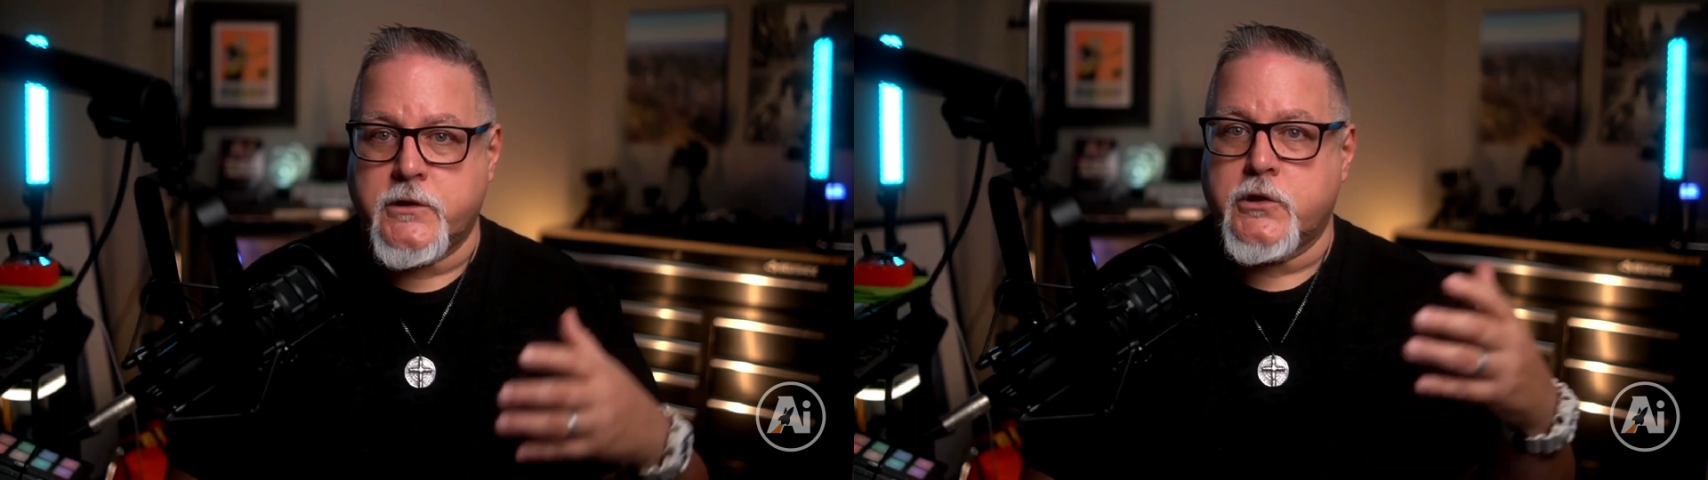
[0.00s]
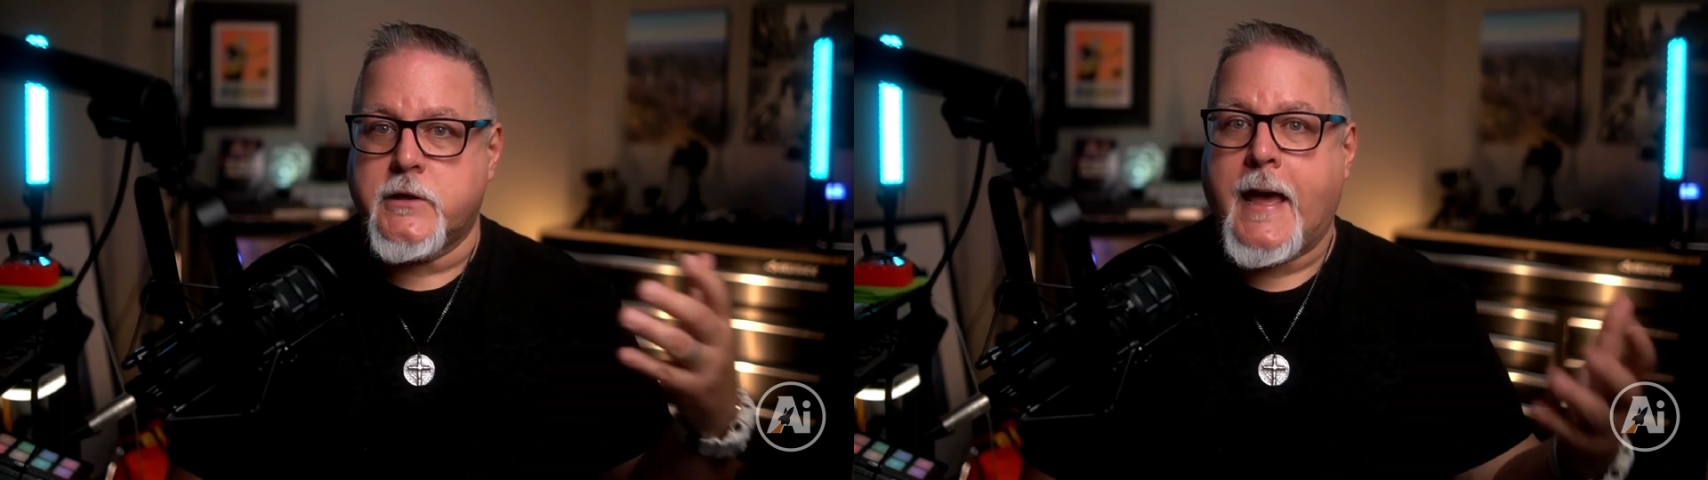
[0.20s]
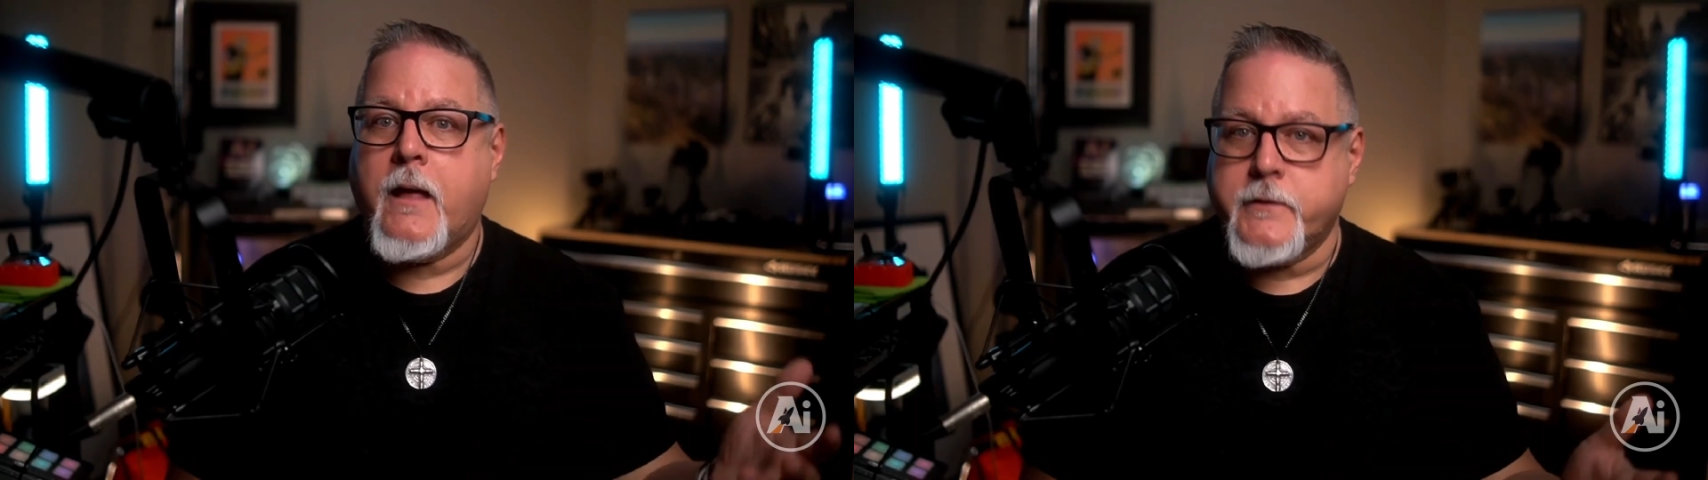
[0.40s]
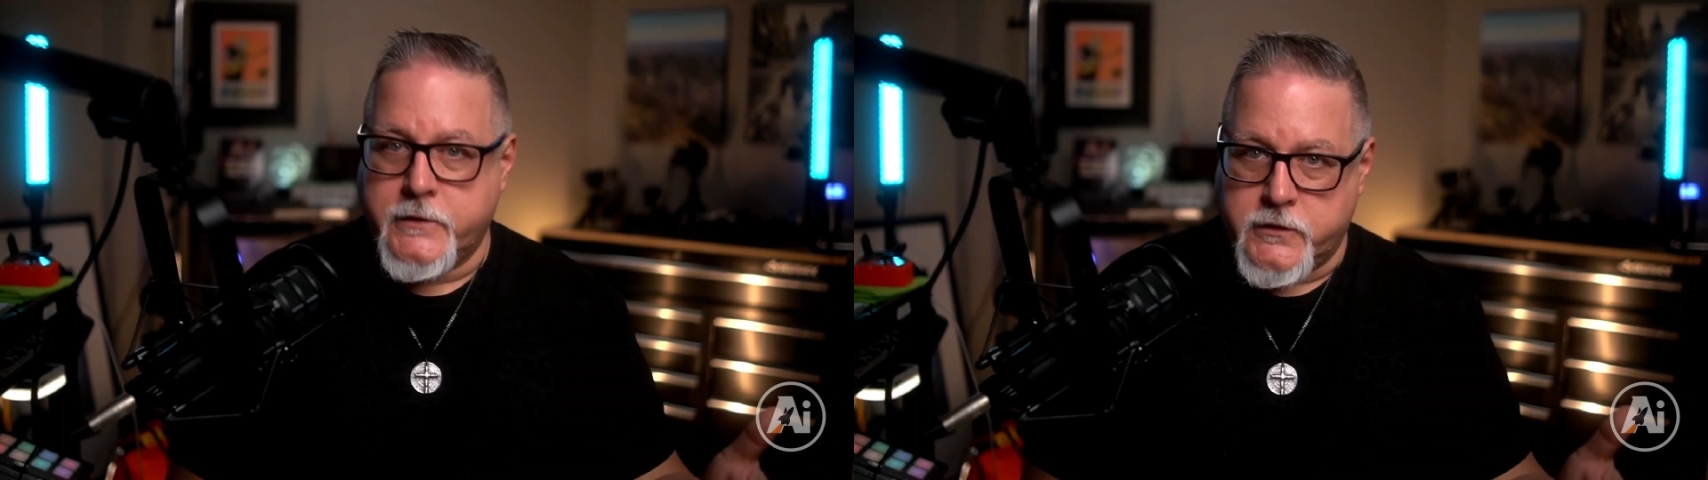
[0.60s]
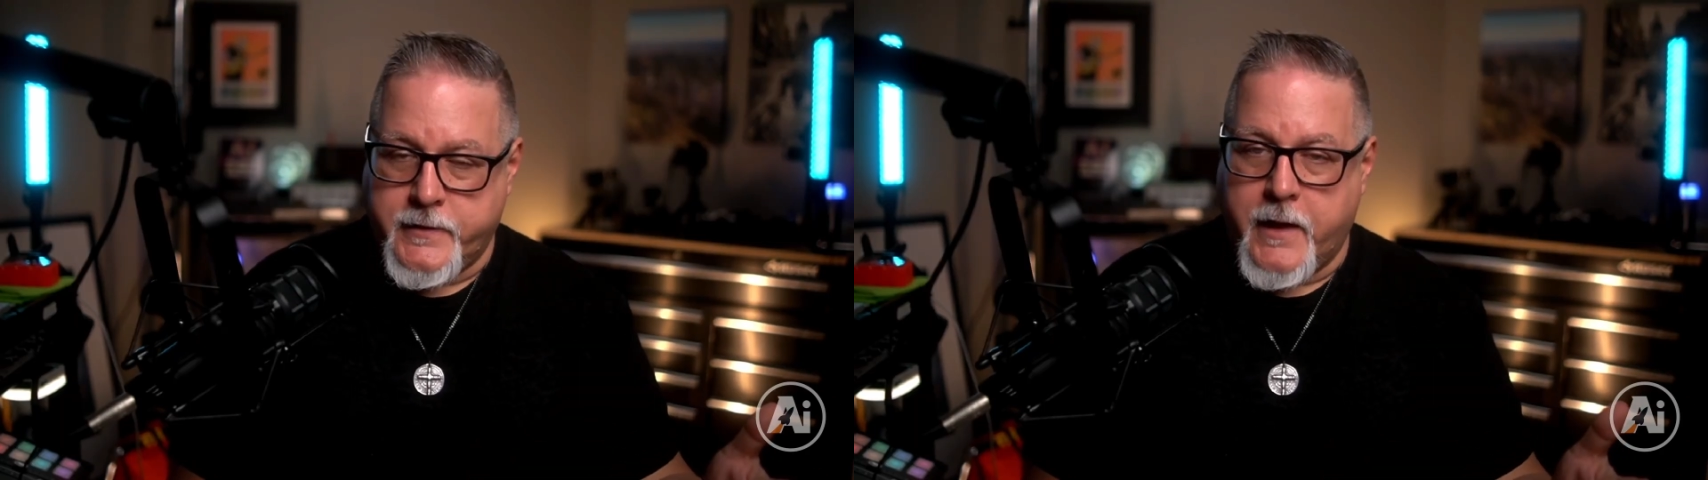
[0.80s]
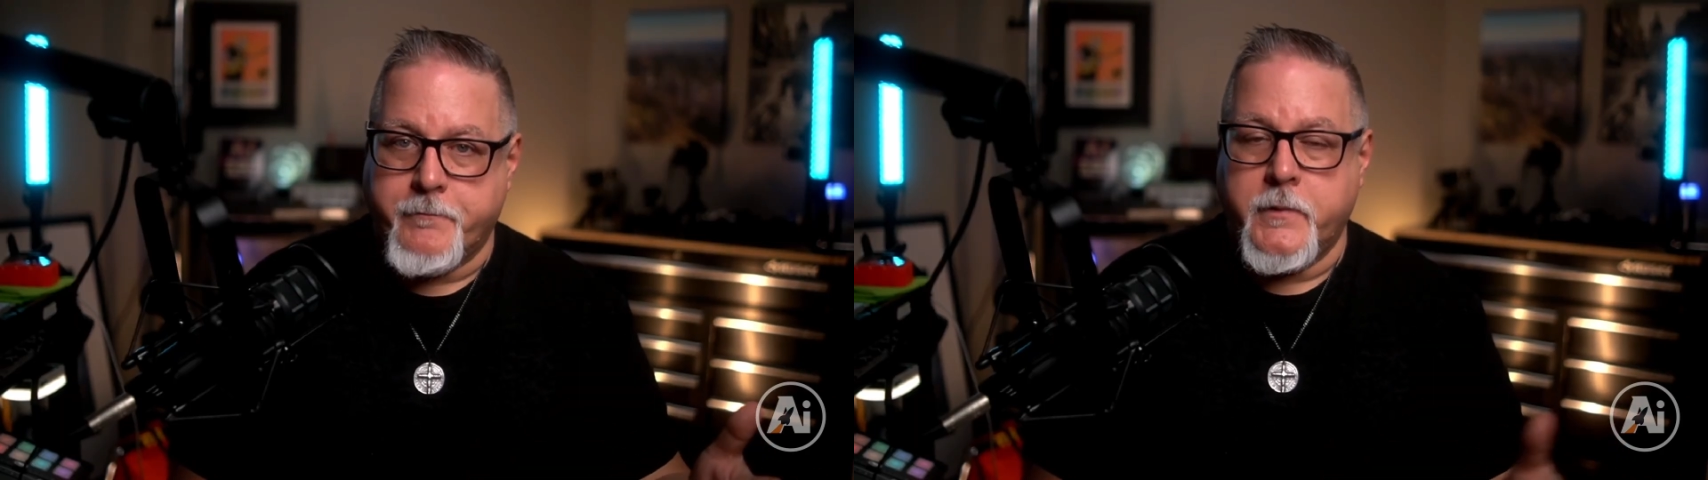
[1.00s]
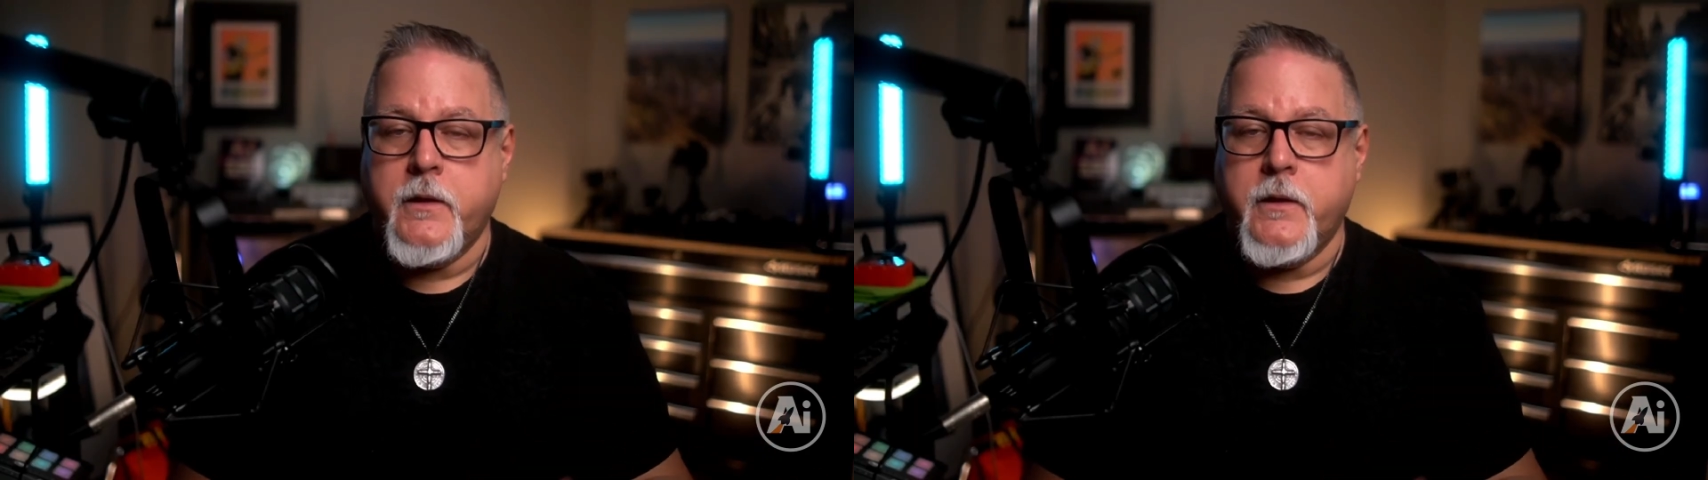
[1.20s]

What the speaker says: Challenge them.